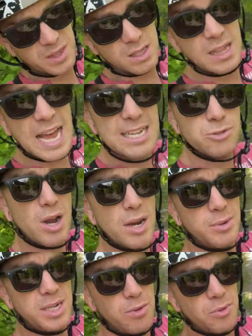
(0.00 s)
The last ride
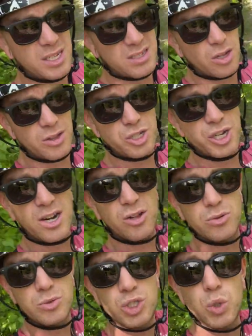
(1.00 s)
we did with this on the
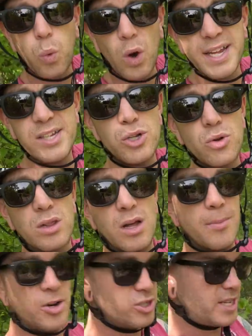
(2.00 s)
channel, it was 22
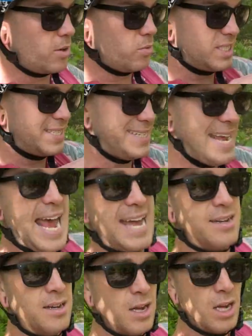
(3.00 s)
kilometers and it was dead.